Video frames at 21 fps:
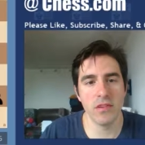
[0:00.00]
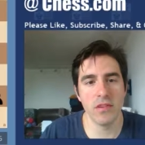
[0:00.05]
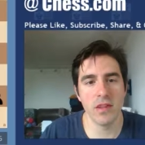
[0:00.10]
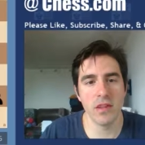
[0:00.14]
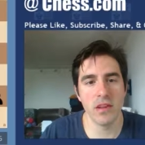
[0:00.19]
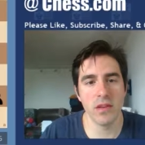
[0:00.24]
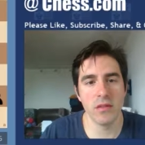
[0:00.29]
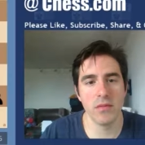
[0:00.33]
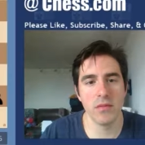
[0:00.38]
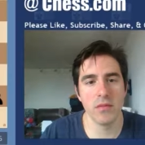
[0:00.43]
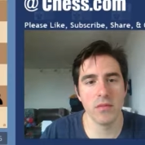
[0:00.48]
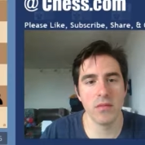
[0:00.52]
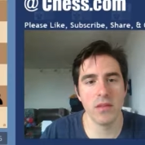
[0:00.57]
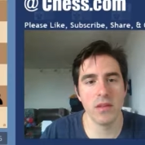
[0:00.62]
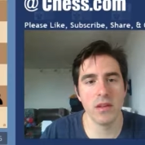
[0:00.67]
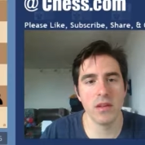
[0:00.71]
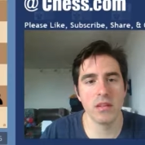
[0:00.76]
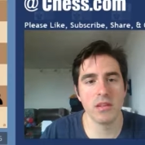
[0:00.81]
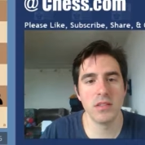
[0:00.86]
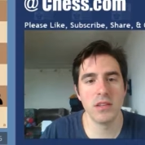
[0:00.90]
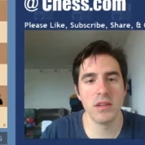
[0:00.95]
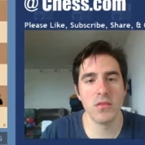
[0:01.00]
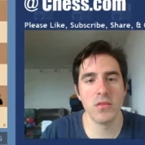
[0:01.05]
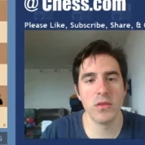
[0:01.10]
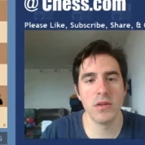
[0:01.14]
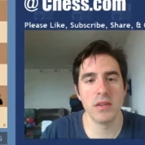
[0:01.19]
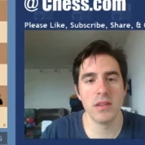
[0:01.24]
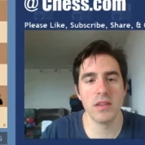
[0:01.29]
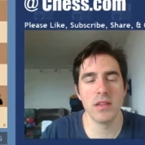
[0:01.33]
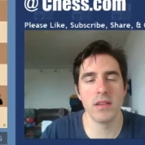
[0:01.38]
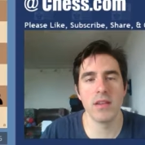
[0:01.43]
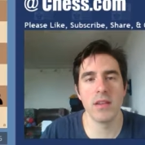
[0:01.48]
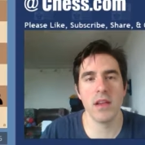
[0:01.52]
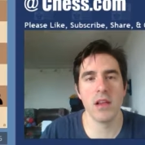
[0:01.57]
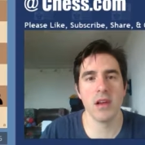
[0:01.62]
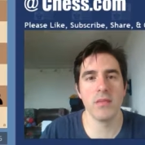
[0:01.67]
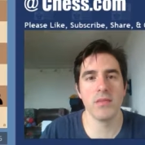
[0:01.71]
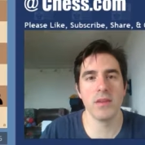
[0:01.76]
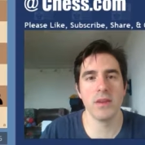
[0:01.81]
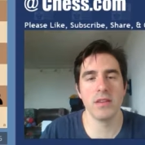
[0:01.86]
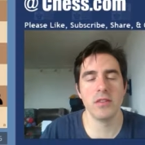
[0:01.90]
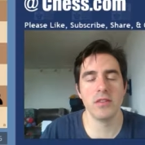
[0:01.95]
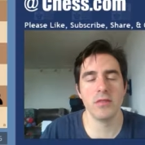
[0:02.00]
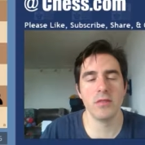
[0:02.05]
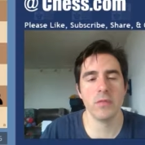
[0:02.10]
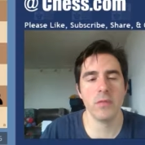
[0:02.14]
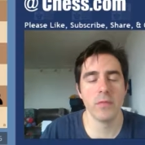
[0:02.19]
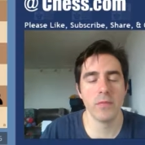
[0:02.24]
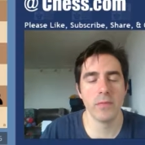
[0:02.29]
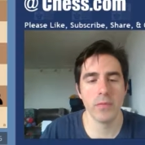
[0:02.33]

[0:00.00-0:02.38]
take on c1, and then take on b2.